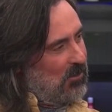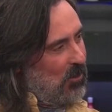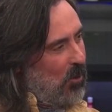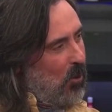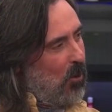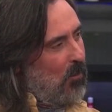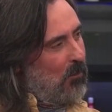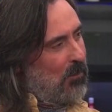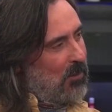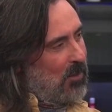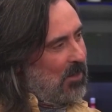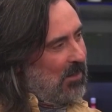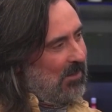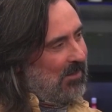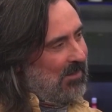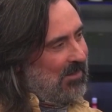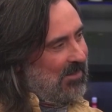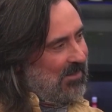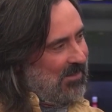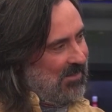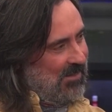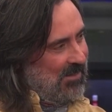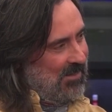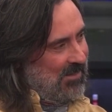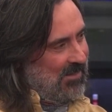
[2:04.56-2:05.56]
operate
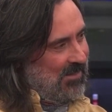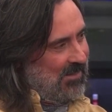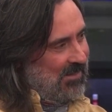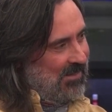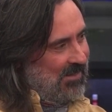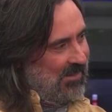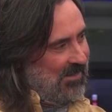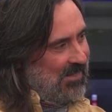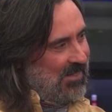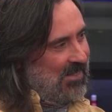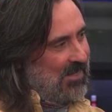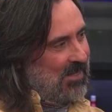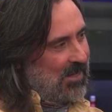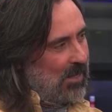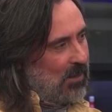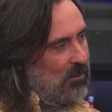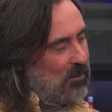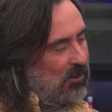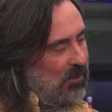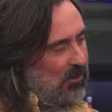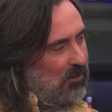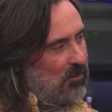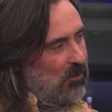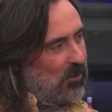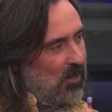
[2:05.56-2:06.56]
like this.
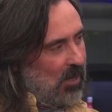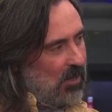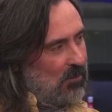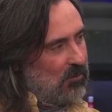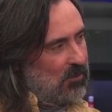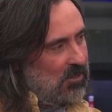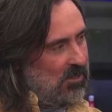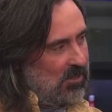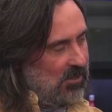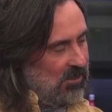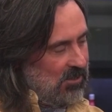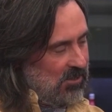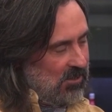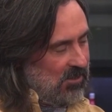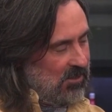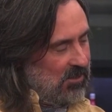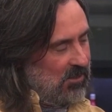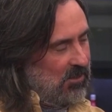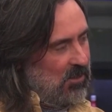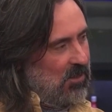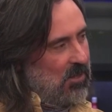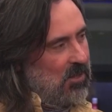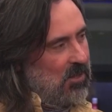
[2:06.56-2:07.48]
Councillors.